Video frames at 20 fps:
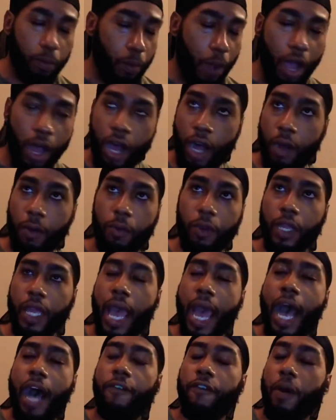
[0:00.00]

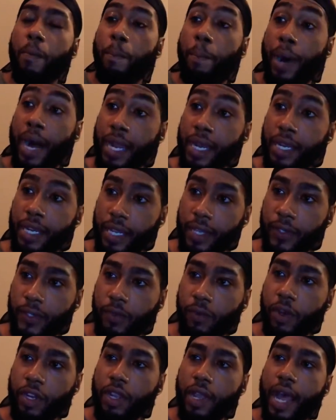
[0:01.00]
Have
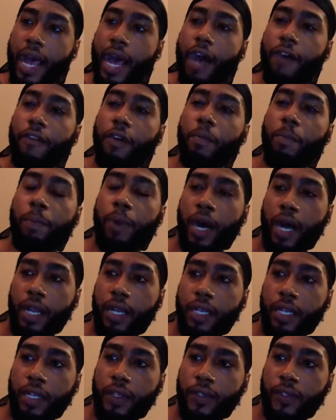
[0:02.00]
abundance. When you have
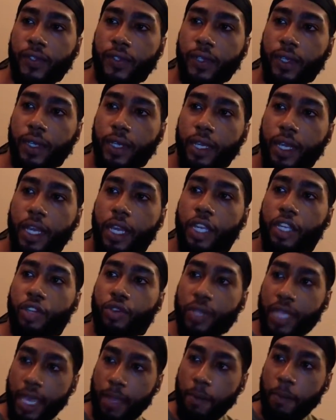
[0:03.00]
abundance,
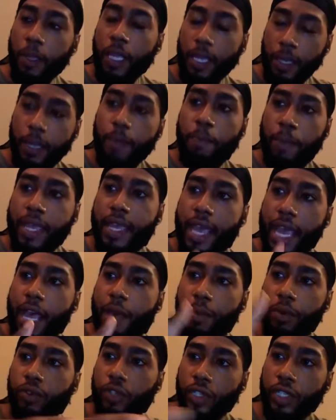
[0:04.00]
you can be
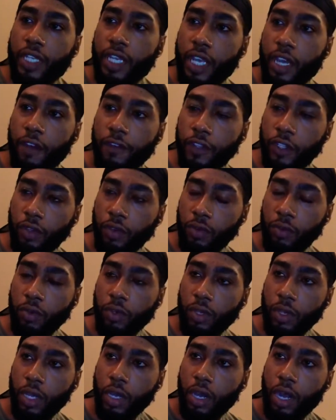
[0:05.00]
able to give to
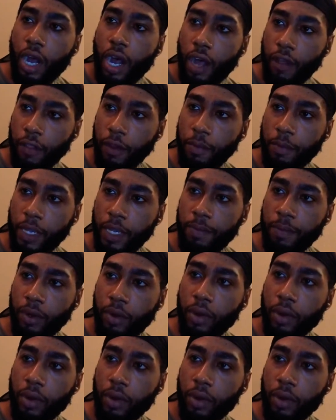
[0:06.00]
other people.